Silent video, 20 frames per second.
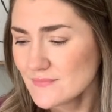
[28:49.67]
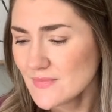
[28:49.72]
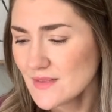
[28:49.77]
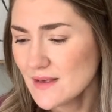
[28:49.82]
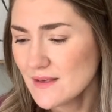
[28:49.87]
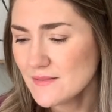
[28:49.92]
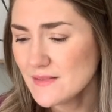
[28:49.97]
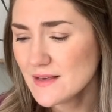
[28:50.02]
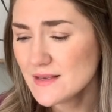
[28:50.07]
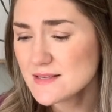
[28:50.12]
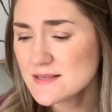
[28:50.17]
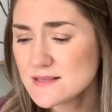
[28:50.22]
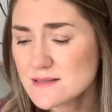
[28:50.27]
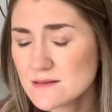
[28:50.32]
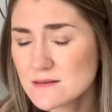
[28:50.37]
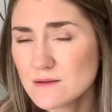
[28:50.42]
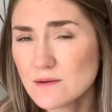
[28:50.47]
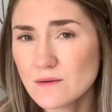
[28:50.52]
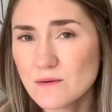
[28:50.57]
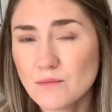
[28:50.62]
this
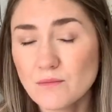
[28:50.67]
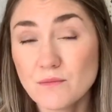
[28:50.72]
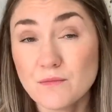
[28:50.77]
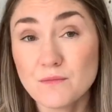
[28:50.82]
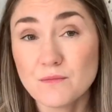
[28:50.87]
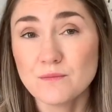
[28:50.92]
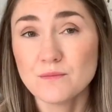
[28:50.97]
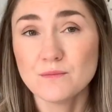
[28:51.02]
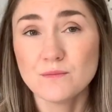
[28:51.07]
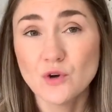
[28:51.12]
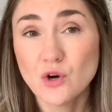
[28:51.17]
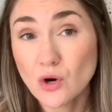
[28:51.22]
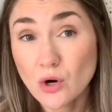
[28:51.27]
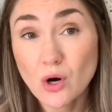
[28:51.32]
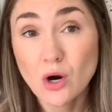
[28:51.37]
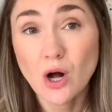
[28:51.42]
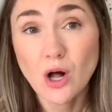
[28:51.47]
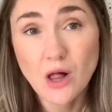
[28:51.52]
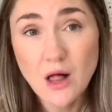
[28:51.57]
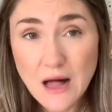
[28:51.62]

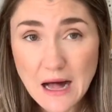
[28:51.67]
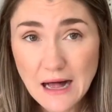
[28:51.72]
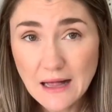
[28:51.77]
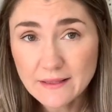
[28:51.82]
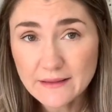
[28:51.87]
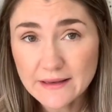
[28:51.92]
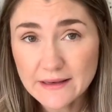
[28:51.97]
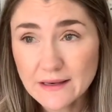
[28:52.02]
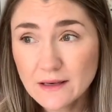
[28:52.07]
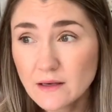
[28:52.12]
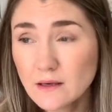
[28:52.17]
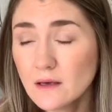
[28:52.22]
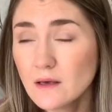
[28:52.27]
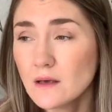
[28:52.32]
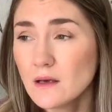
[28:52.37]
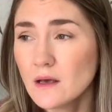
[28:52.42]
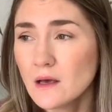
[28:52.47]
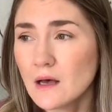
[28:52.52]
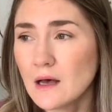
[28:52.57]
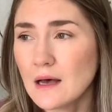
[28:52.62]
girl, Holly,
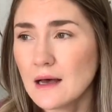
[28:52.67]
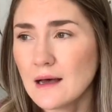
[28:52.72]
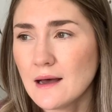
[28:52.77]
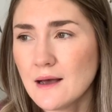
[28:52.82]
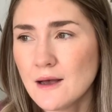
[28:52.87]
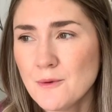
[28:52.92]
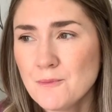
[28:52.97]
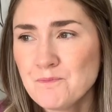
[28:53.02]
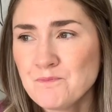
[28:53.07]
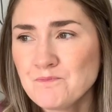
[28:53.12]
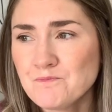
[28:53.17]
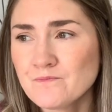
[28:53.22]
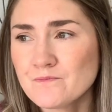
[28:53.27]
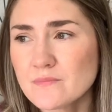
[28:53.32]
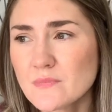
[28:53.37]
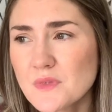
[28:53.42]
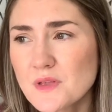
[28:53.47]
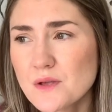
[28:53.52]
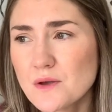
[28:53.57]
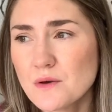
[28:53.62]
um,
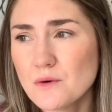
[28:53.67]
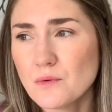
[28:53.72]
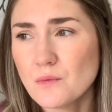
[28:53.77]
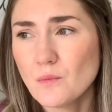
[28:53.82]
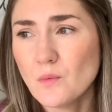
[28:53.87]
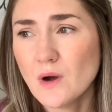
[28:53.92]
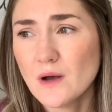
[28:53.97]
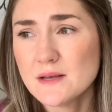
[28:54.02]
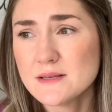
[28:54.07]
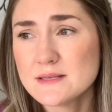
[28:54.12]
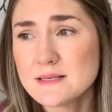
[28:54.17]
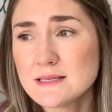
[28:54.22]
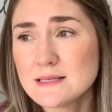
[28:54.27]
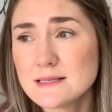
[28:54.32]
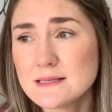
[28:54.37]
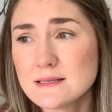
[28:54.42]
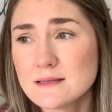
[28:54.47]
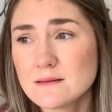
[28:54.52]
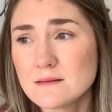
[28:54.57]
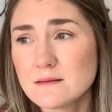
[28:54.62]
was
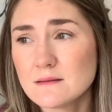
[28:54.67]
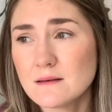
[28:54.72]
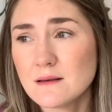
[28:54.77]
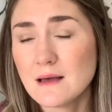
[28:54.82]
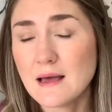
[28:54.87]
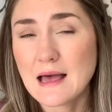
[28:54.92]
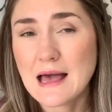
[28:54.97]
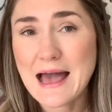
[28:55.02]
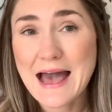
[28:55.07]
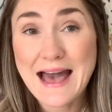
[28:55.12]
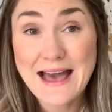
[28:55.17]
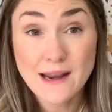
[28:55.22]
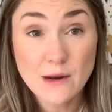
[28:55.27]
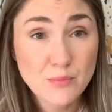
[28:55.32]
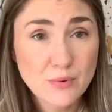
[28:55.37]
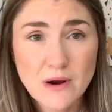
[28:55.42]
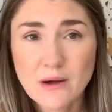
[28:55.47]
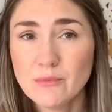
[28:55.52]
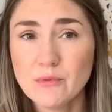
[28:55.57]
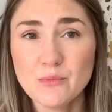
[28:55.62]
had a
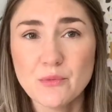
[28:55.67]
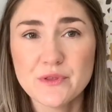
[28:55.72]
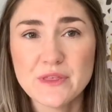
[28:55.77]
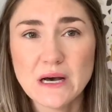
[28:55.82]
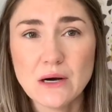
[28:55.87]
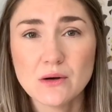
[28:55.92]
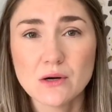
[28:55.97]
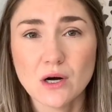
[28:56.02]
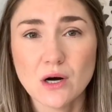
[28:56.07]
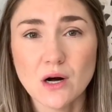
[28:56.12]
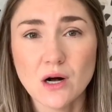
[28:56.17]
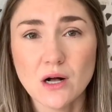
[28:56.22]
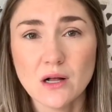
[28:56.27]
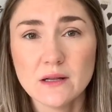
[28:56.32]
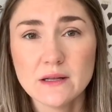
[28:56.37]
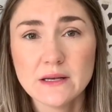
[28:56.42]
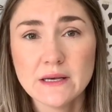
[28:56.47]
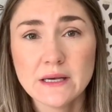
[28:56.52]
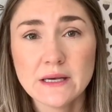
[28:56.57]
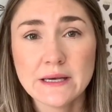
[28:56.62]
problem with alcohol
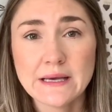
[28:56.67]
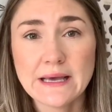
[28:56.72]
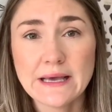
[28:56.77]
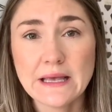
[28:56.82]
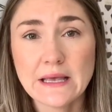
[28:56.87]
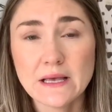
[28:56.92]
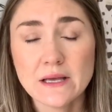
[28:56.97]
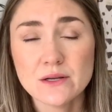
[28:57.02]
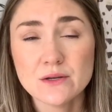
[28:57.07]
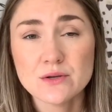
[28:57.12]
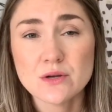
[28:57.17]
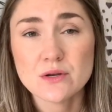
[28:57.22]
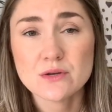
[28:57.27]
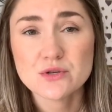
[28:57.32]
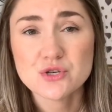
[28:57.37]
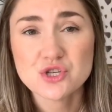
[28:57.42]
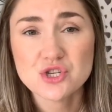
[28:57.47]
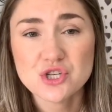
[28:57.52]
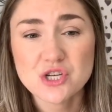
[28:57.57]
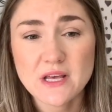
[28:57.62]
and
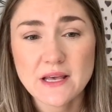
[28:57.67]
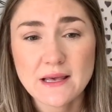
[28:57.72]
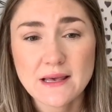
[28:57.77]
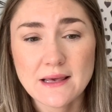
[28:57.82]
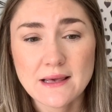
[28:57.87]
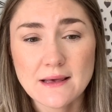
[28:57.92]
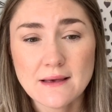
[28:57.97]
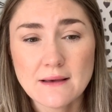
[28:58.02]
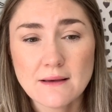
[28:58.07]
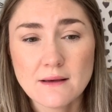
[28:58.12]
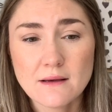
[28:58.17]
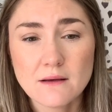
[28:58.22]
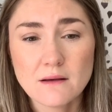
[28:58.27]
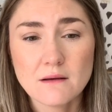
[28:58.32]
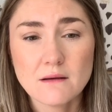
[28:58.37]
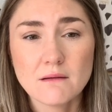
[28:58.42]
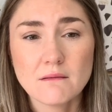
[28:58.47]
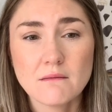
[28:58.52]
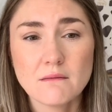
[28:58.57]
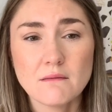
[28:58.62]
she
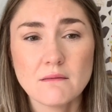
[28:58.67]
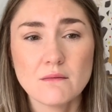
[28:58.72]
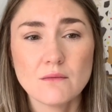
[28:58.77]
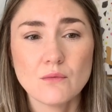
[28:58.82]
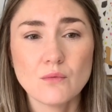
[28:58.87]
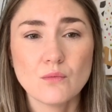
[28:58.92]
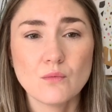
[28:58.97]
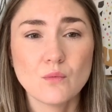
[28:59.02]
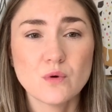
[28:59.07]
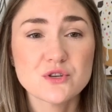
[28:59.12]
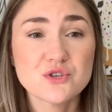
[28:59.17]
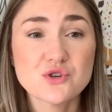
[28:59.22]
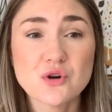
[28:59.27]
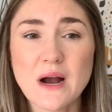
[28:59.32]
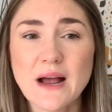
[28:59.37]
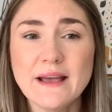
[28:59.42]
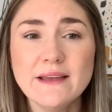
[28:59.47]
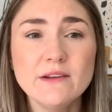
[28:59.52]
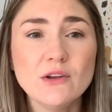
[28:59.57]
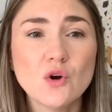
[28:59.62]
was
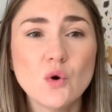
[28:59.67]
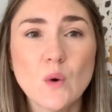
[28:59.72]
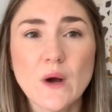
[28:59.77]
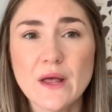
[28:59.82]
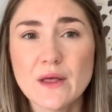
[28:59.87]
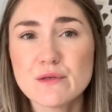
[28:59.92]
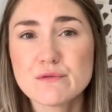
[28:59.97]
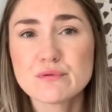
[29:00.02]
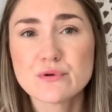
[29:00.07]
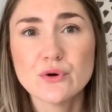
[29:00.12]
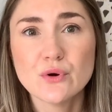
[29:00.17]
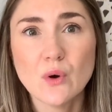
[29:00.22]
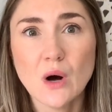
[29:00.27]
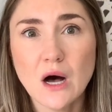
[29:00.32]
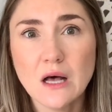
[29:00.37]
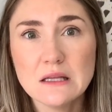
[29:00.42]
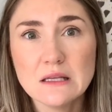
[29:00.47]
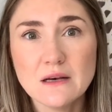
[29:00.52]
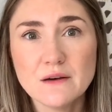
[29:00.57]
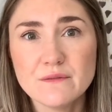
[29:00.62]
trying to quit through
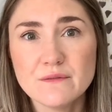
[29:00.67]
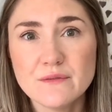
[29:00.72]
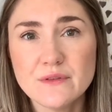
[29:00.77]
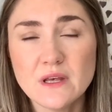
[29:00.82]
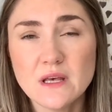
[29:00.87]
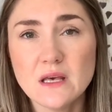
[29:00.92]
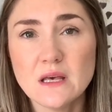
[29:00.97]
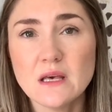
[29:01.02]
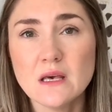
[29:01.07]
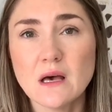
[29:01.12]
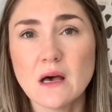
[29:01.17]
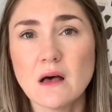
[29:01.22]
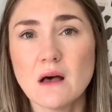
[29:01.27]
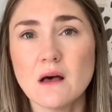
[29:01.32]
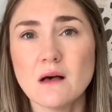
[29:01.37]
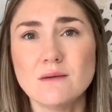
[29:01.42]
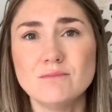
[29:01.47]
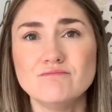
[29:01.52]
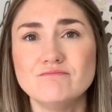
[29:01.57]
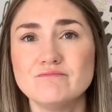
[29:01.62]
all of the
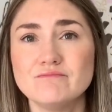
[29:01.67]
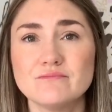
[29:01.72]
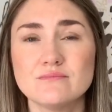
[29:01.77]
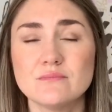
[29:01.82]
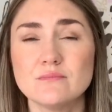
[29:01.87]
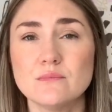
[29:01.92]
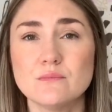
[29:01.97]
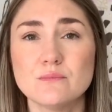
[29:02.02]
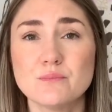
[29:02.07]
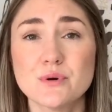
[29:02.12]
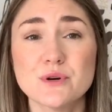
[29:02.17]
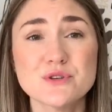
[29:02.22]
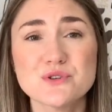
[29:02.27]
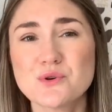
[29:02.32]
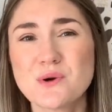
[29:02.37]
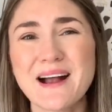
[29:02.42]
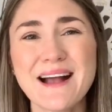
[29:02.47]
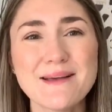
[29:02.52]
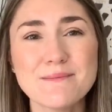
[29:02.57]
um, prescribed